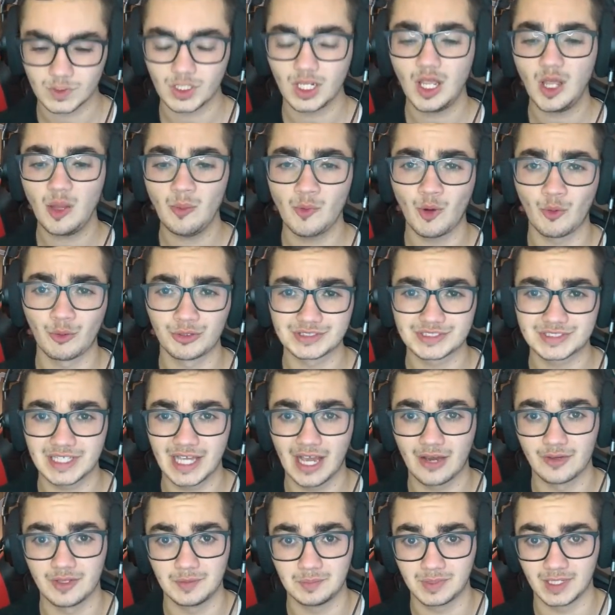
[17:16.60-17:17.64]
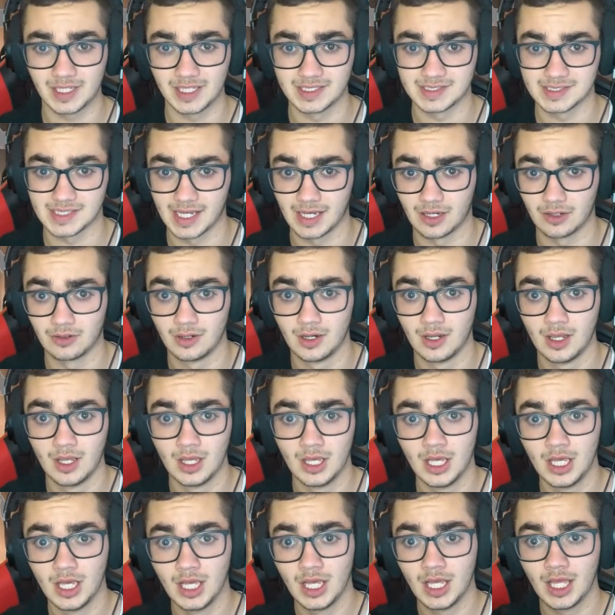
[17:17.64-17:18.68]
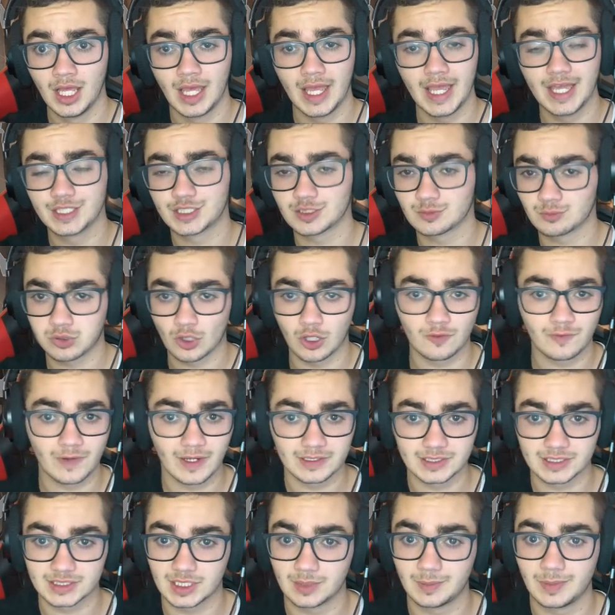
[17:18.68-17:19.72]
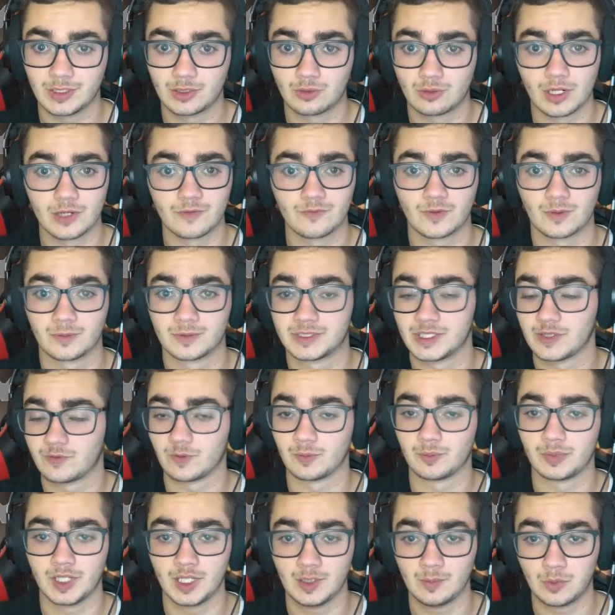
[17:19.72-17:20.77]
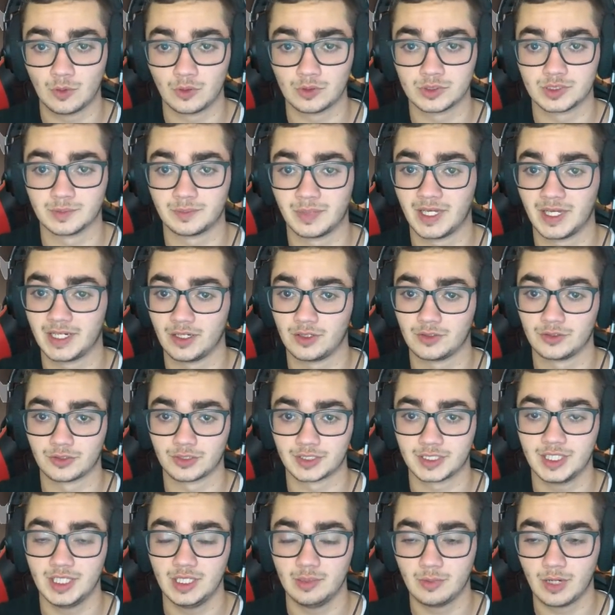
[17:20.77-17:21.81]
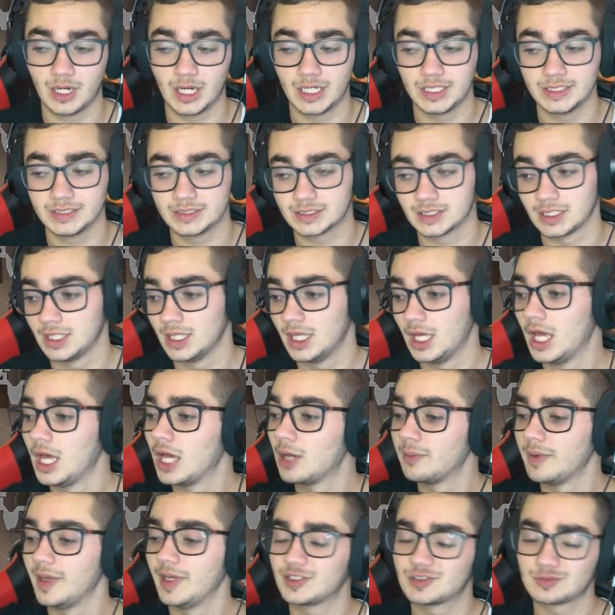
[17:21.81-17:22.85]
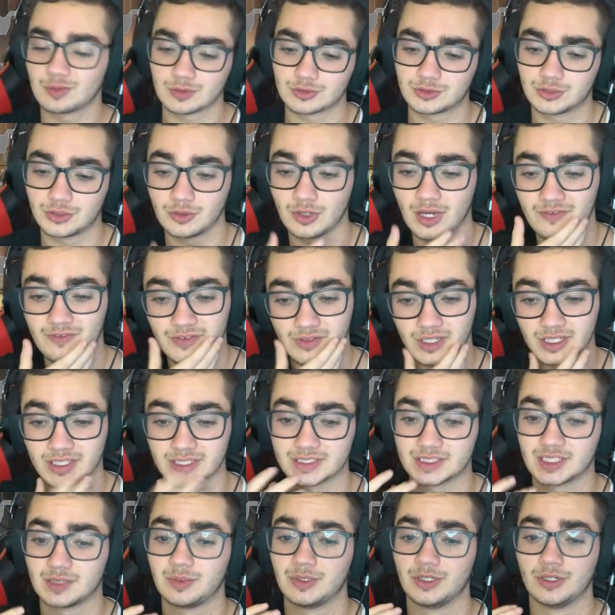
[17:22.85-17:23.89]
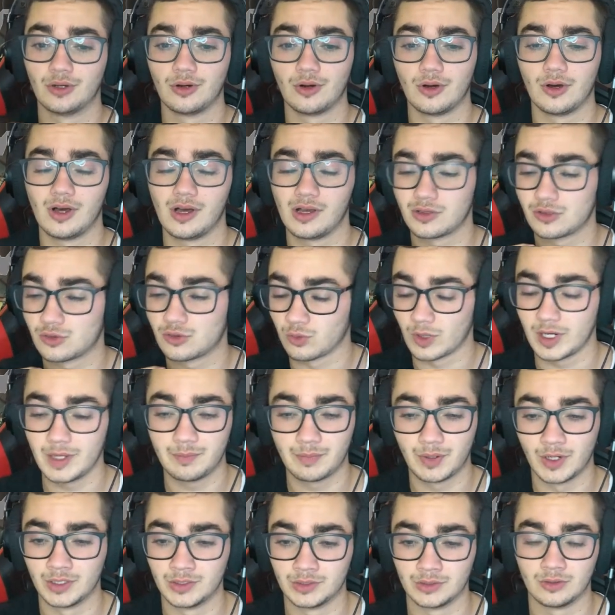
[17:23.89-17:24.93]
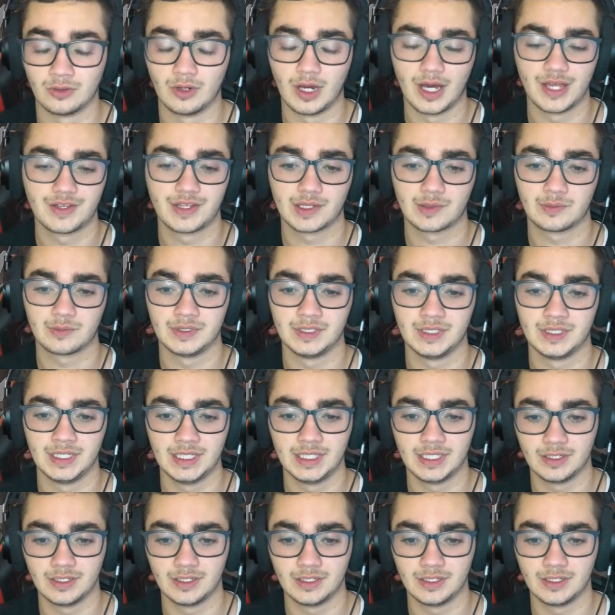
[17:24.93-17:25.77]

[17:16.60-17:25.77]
but we'll see how he plays out. Agent profiles is going to be great for different people depending on their keybinds. Magepunk 2, I feel like it's going to be a great bundle. I think we need